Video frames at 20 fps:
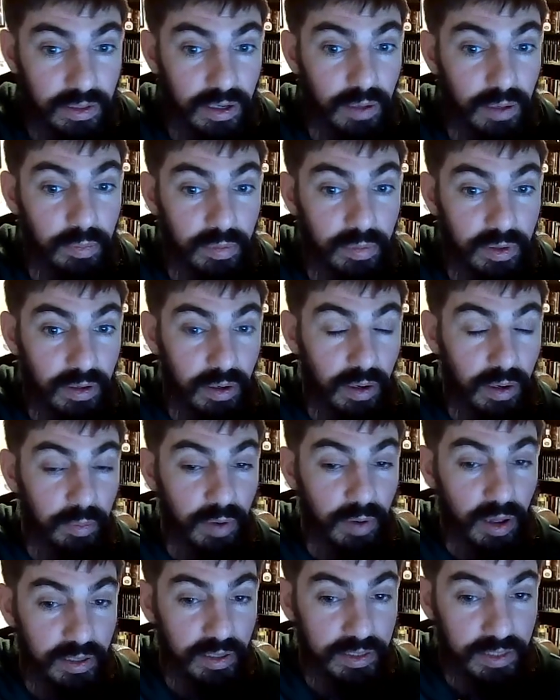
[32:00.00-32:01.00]
that I'm
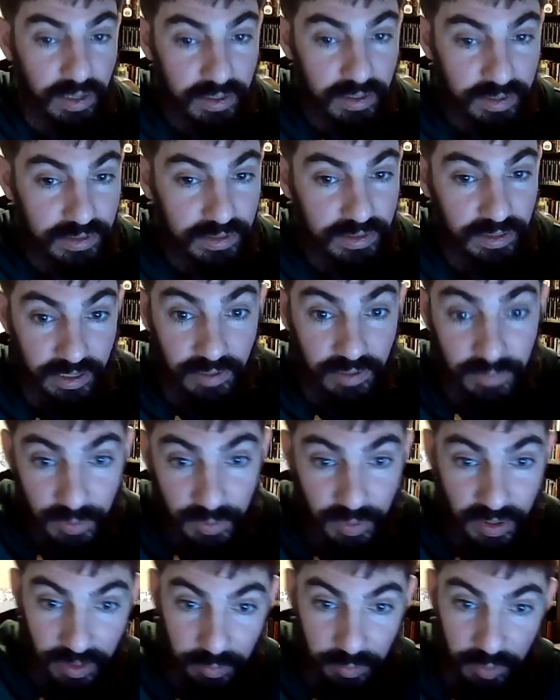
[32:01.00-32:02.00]
not a scientist. Like if
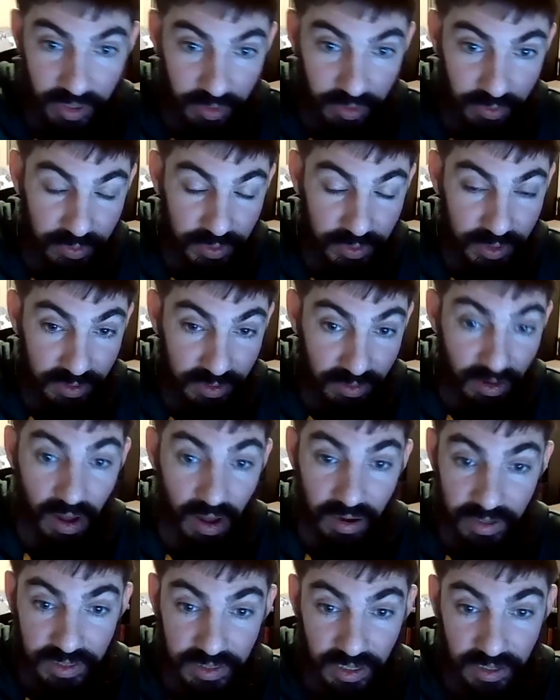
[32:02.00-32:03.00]
somebody like me, who's
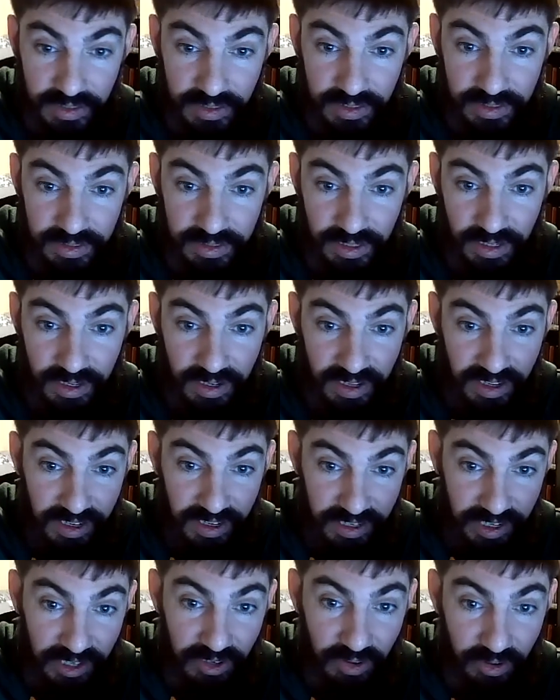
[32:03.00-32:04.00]
not a scientist,
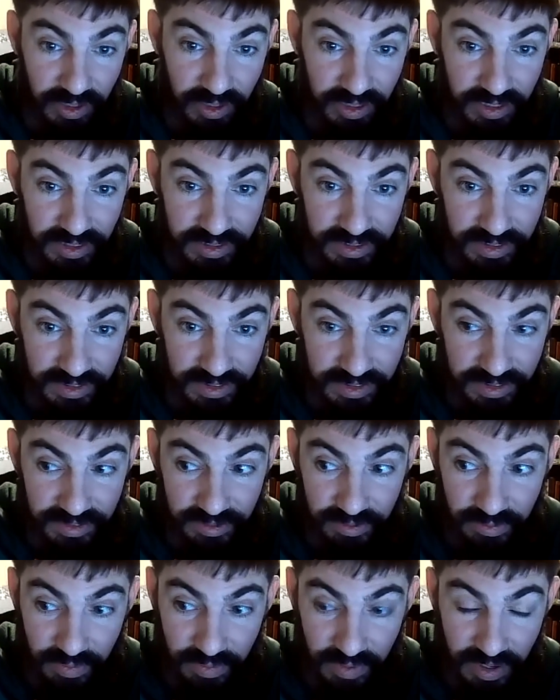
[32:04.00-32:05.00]
can look at this
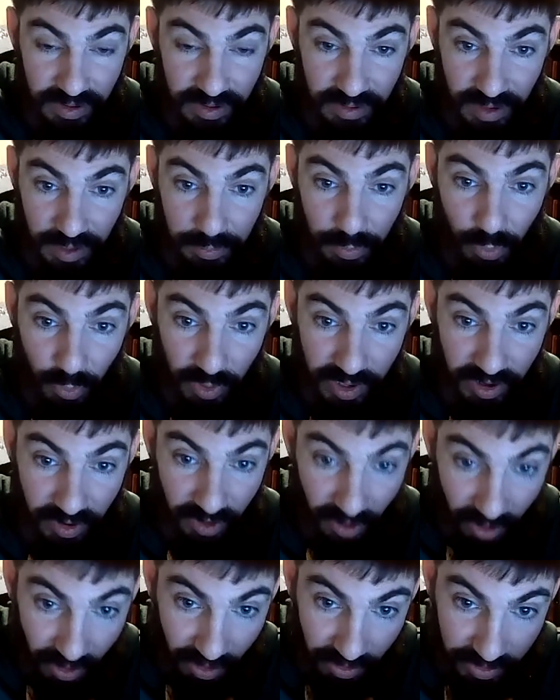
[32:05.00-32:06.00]
and point out
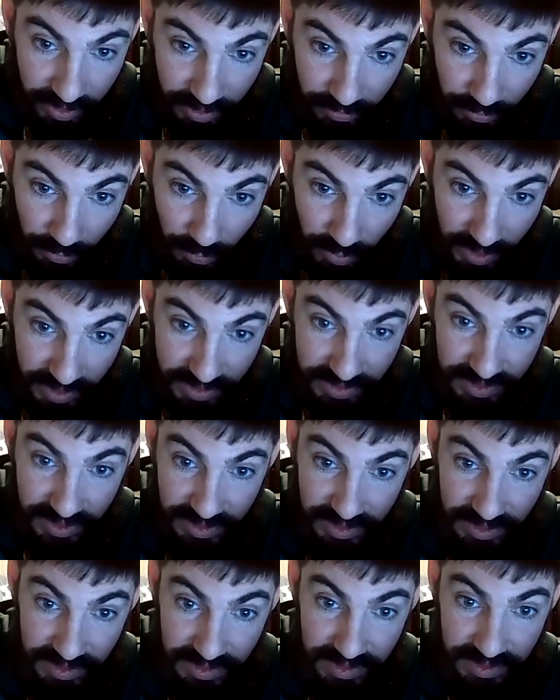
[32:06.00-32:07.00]
all the different ways
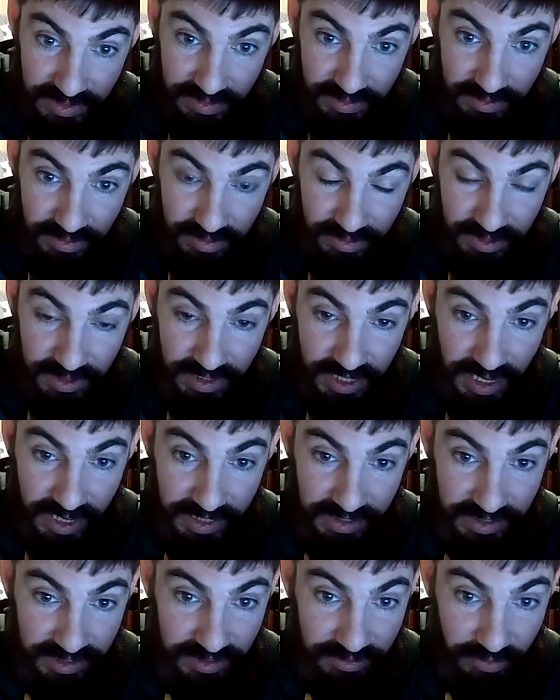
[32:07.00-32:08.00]
that this
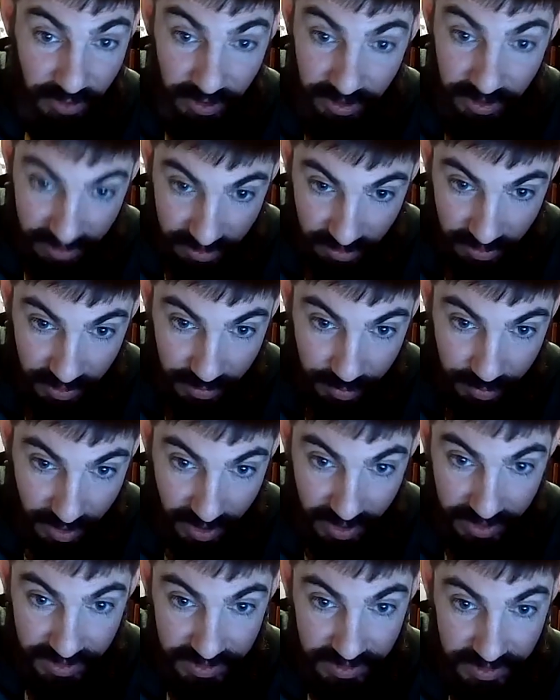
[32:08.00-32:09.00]
test is very clearly
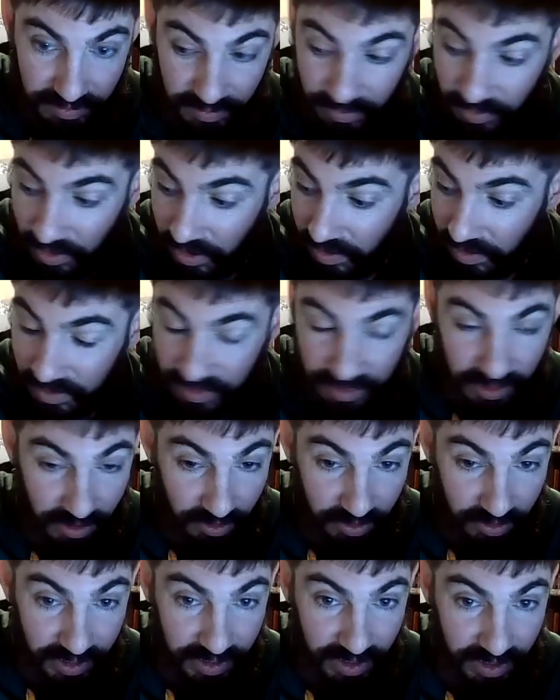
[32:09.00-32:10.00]
biased and very
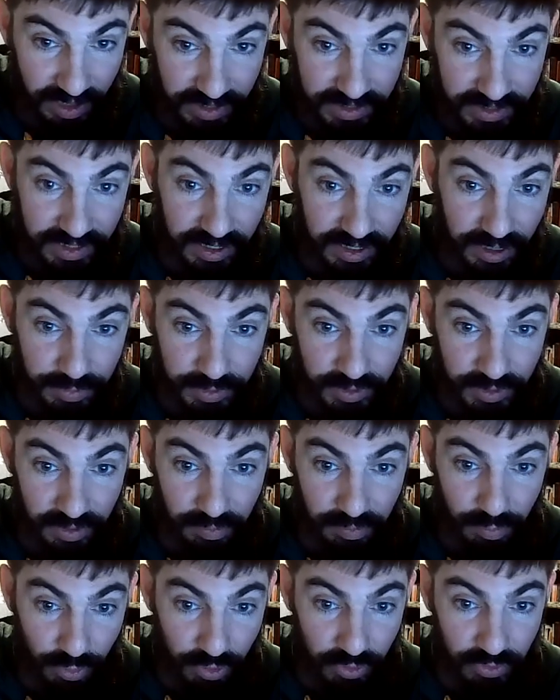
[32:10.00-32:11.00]
clearly not set up to
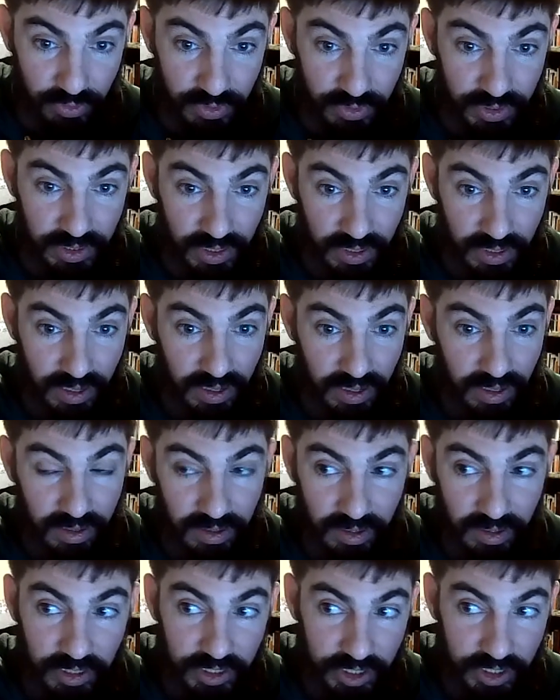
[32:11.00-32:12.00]
produce
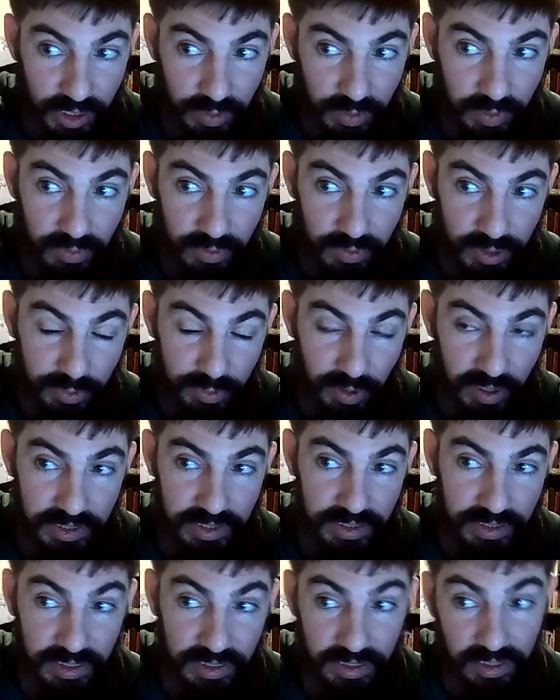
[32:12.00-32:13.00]
legitimate
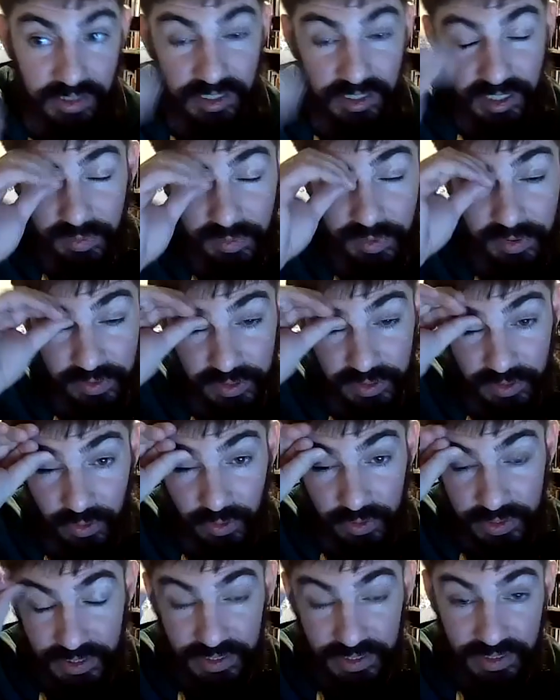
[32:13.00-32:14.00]
responses and legitimate
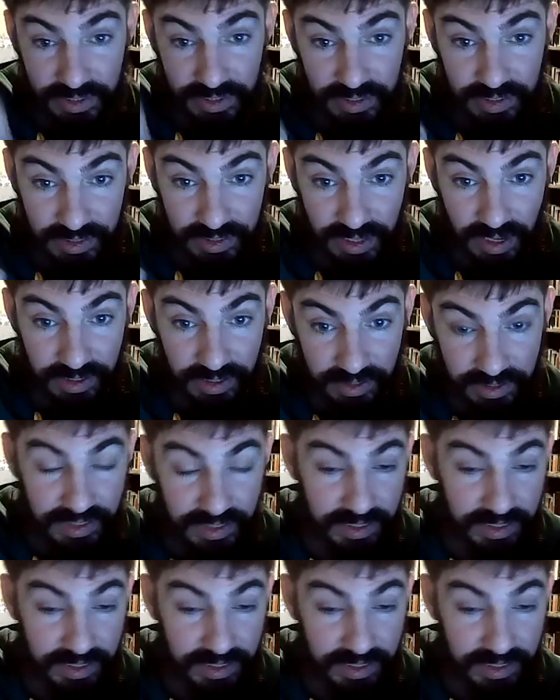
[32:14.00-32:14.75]
results. It's designed